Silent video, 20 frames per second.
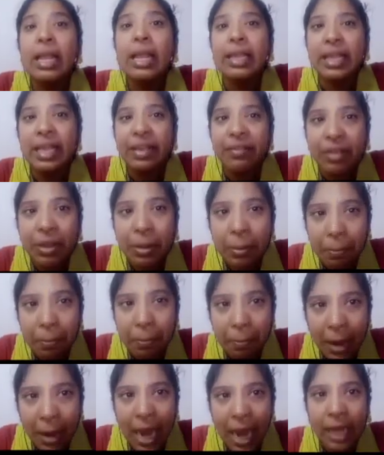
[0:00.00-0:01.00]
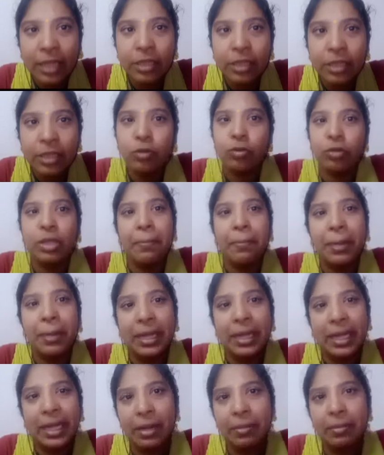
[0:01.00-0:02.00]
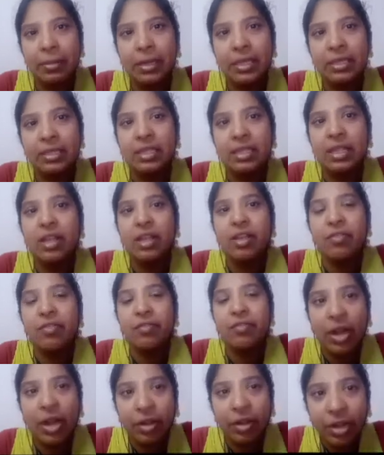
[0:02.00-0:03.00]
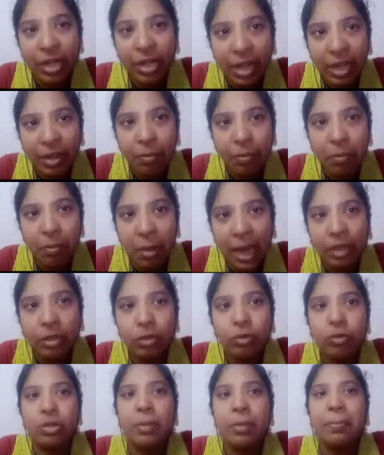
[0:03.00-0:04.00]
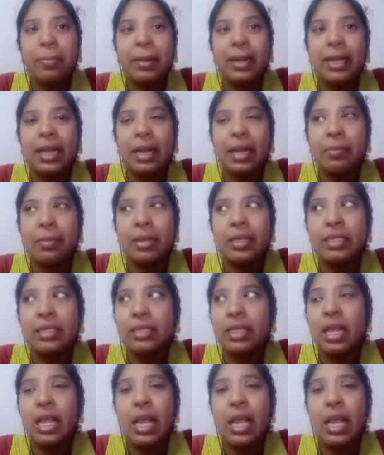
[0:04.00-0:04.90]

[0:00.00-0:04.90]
giving bath to the pet animals. We have to give bath to the pet animals,